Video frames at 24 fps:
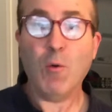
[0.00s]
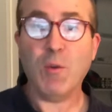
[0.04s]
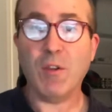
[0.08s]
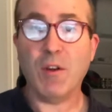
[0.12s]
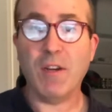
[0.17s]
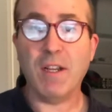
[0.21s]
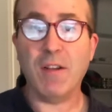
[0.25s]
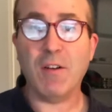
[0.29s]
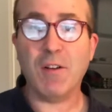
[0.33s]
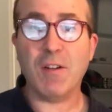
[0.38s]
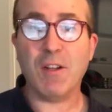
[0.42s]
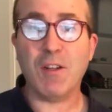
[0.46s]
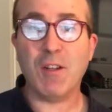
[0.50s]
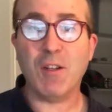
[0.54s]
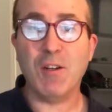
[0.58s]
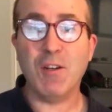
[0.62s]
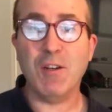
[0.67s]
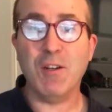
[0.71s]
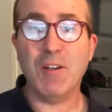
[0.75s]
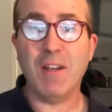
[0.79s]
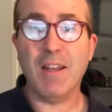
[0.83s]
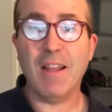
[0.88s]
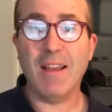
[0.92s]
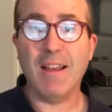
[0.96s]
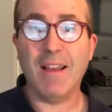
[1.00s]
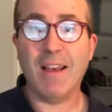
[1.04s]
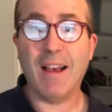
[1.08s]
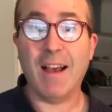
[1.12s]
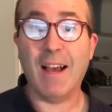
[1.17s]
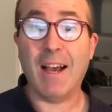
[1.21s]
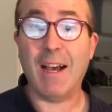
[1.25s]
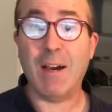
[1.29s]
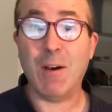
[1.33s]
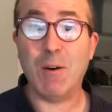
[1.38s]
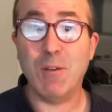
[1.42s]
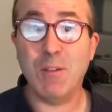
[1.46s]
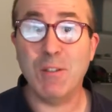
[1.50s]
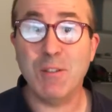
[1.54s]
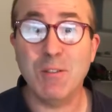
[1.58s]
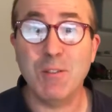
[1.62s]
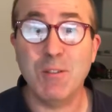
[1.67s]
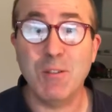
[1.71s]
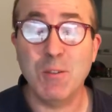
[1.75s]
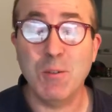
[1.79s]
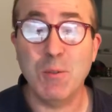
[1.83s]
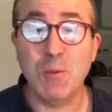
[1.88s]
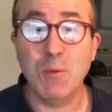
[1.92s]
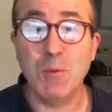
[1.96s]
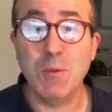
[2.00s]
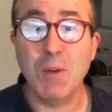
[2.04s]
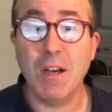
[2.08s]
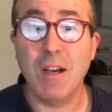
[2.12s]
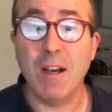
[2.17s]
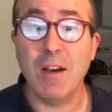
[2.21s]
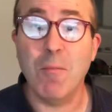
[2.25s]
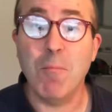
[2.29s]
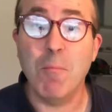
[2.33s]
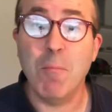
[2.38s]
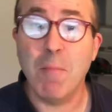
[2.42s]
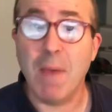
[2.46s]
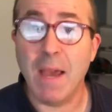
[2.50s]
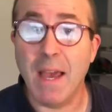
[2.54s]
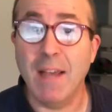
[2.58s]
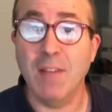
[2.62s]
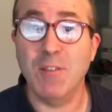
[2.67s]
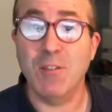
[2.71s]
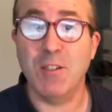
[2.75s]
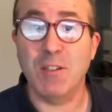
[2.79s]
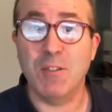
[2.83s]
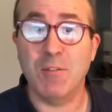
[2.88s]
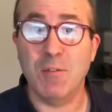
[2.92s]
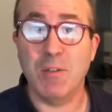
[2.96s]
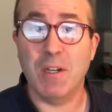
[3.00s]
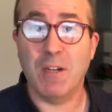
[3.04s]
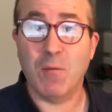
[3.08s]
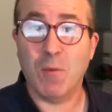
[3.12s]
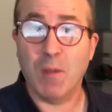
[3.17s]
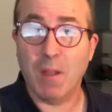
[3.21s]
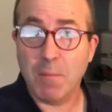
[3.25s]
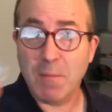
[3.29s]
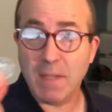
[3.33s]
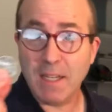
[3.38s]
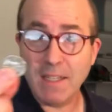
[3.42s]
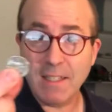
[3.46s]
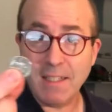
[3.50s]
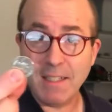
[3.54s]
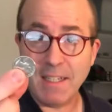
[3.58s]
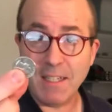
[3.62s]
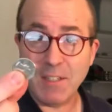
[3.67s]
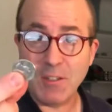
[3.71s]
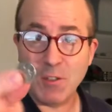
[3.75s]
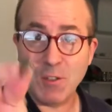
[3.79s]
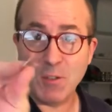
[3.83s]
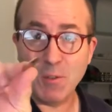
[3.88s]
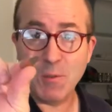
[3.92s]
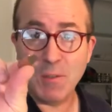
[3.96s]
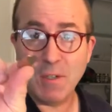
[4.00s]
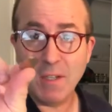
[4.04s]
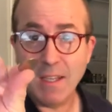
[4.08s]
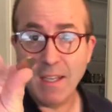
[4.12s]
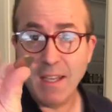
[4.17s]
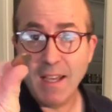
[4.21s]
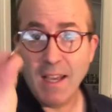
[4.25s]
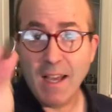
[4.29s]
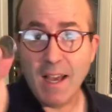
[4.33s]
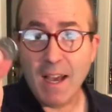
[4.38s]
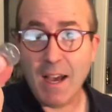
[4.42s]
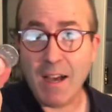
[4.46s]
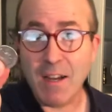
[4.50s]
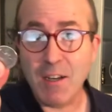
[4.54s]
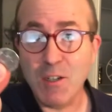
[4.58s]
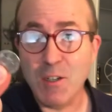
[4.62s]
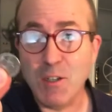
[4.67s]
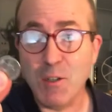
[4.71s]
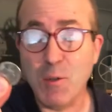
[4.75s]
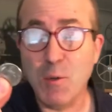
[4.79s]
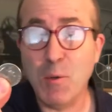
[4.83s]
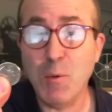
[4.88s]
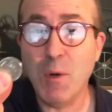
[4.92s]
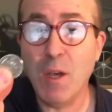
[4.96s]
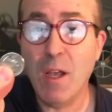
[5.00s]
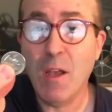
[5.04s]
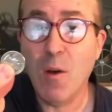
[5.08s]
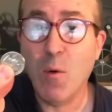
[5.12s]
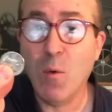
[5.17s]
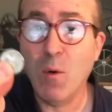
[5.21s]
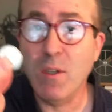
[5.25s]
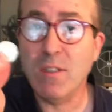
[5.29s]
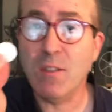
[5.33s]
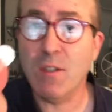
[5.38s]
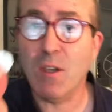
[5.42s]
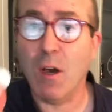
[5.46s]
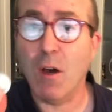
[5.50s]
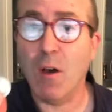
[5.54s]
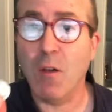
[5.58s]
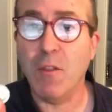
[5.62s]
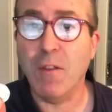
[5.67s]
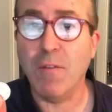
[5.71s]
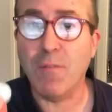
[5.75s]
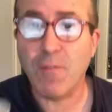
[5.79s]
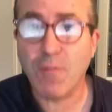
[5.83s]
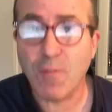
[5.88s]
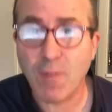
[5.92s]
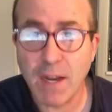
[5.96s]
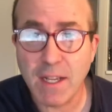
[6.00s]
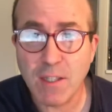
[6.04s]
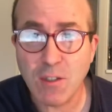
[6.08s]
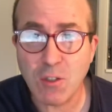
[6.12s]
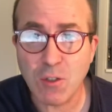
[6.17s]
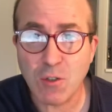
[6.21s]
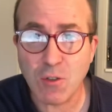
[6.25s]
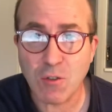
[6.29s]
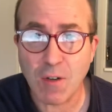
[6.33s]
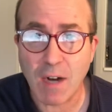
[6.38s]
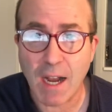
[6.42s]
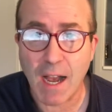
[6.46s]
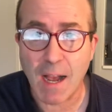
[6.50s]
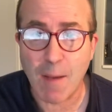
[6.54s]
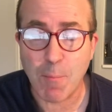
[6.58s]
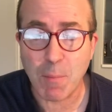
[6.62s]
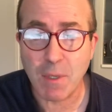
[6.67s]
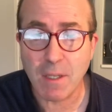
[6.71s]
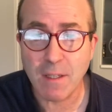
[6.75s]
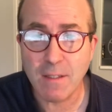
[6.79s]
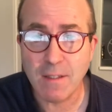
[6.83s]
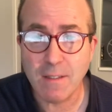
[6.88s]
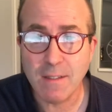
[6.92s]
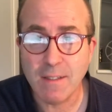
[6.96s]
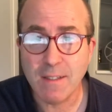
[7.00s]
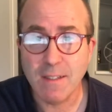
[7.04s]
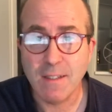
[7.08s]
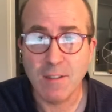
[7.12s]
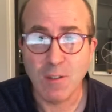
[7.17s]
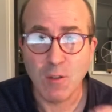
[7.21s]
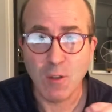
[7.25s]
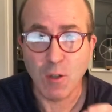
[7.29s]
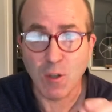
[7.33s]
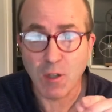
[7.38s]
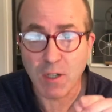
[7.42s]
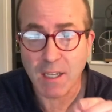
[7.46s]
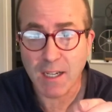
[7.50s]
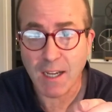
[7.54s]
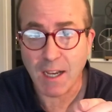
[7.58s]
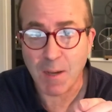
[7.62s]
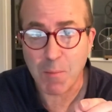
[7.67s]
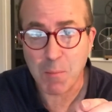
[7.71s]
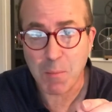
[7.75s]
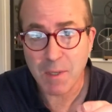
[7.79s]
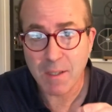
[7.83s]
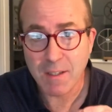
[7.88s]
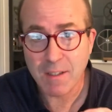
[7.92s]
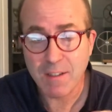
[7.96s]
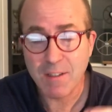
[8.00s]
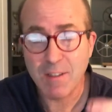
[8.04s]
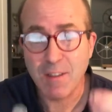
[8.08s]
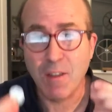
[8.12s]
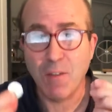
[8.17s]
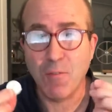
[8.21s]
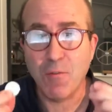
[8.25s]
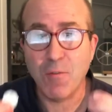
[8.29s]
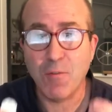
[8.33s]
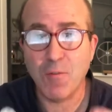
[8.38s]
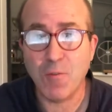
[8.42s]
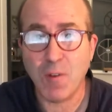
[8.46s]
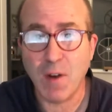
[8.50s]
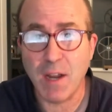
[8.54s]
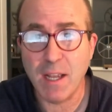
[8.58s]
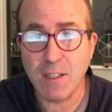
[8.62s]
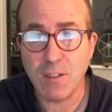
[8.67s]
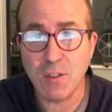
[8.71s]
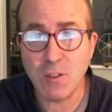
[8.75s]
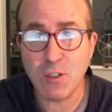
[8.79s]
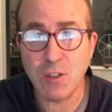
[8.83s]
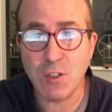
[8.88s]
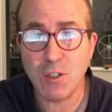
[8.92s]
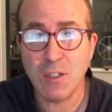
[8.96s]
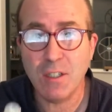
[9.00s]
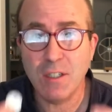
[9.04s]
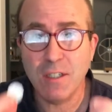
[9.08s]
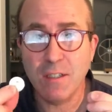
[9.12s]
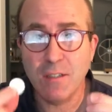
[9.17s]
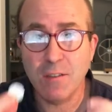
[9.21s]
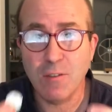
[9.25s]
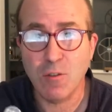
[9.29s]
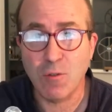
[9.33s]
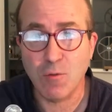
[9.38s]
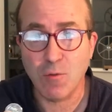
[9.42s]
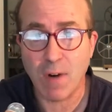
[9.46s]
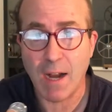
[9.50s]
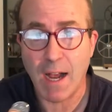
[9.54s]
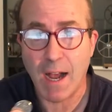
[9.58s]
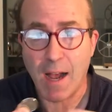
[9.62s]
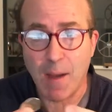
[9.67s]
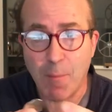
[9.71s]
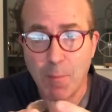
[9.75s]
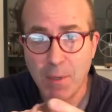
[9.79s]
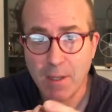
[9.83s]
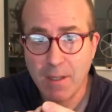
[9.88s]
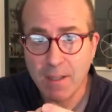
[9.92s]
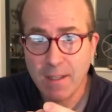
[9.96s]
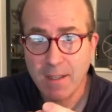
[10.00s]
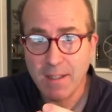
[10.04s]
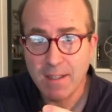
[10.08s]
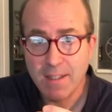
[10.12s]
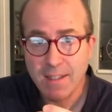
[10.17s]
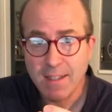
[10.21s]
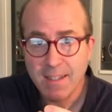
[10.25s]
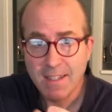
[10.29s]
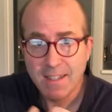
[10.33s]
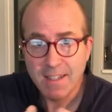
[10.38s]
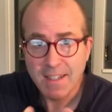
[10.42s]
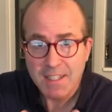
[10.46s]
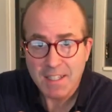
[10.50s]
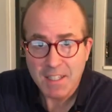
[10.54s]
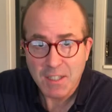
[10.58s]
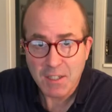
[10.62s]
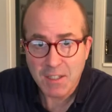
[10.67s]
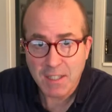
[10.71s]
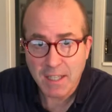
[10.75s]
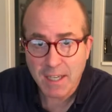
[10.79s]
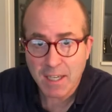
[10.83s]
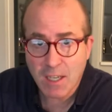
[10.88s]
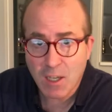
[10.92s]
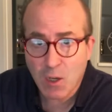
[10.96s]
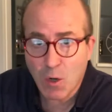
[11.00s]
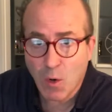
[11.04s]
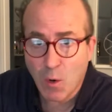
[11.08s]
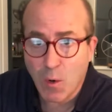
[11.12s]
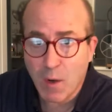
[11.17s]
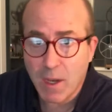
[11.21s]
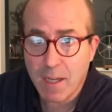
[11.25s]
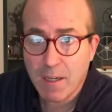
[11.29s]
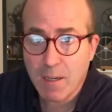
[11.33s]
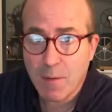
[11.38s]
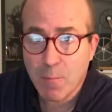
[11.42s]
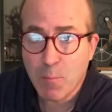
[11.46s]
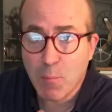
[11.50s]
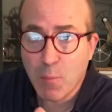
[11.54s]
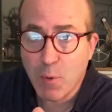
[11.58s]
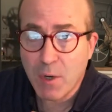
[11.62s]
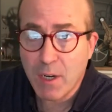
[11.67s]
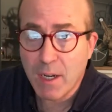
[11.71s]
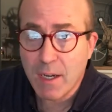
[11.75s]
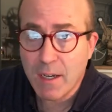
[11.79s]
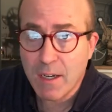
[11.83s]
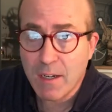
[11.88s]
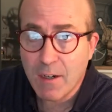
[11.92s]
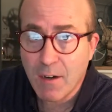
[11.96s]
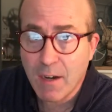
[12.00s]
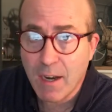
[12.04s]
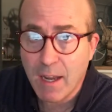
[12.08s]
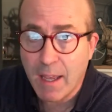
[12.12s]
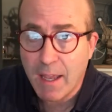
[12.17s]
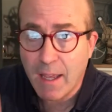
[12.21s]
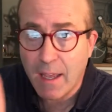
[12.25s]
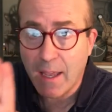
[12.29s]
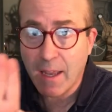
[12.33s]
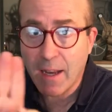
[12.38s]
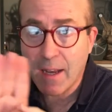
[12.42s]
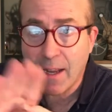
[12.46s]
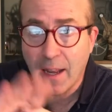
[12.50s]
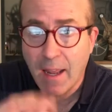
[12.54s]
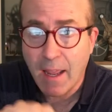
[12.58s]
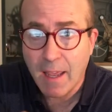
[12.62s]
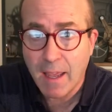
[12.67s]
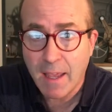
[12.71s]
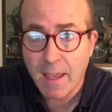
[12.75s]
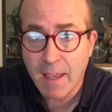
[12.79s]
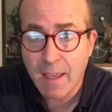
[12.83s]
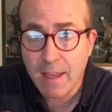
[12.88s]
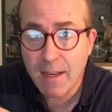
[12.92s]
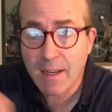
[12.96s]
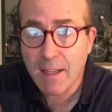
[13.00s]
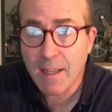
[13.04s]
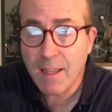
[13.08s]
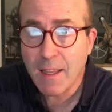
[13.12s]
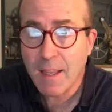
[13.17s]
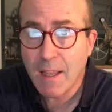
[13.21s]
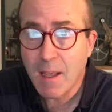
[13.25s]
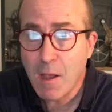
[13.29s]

you're here to learn how to do a magic trick. Well, I'm going to teach you how to do what's called the French drop. Look it up, the French drop. You take a coin, put it in your hand, and